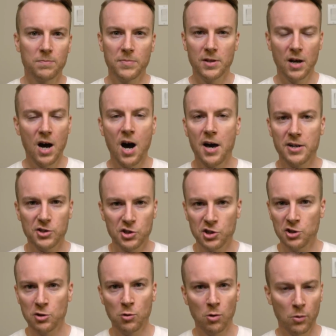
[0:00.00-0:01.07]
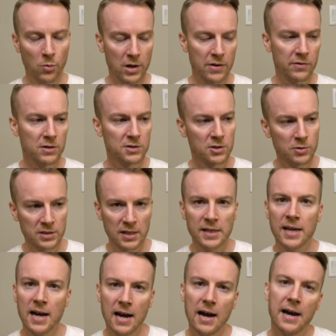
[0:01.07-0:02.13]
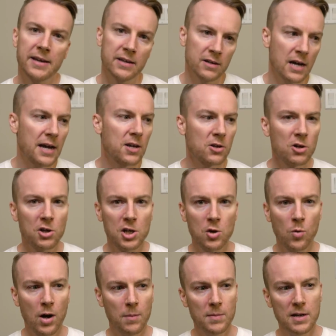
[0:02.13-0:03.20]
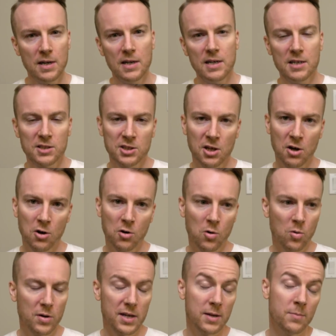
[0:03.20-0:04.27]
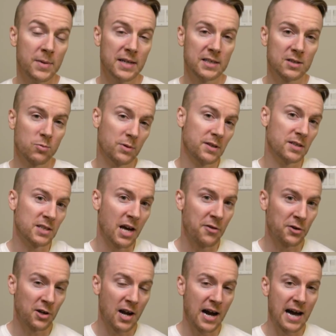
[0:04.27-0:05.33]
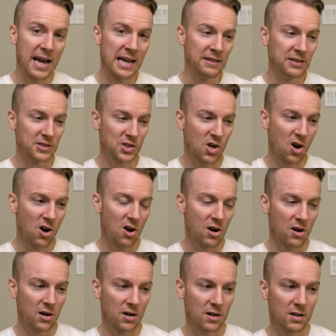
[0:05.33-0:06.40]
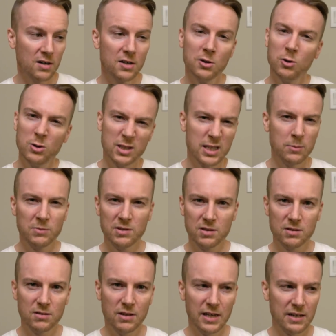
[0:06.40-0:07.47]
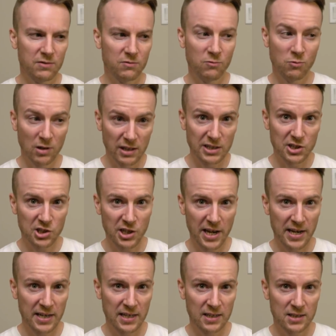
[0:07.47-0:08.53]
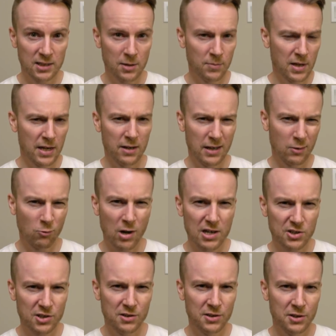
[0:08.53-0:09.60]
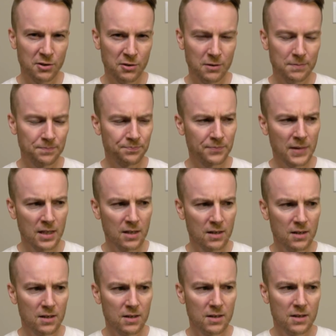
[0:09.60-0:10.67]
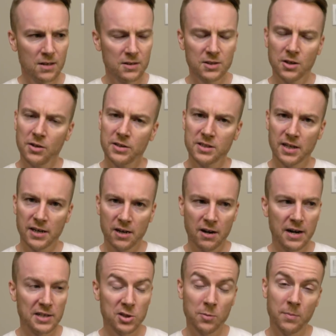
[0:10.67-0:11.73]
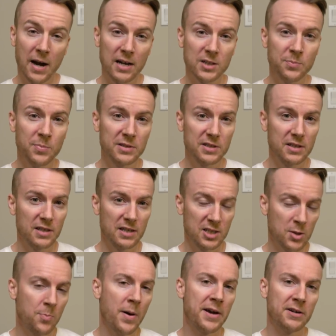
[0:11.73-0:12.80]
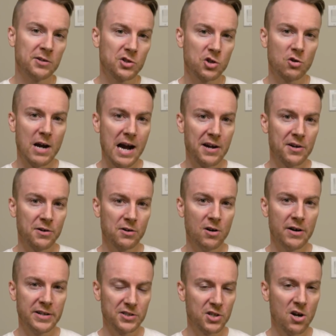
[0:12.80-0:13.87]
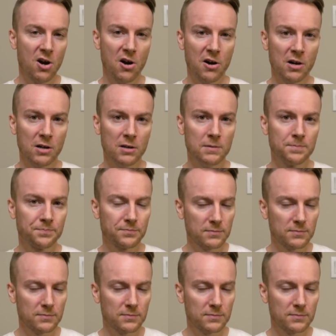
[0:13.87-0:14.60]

the hottest shoe or whatever. So he's like, yeah, I can hook you up. So he meets with this other guy in this car who seems like really shady, some kind of like Russian dude. So he's like, all right. So Miles puts a spider tracker on his car,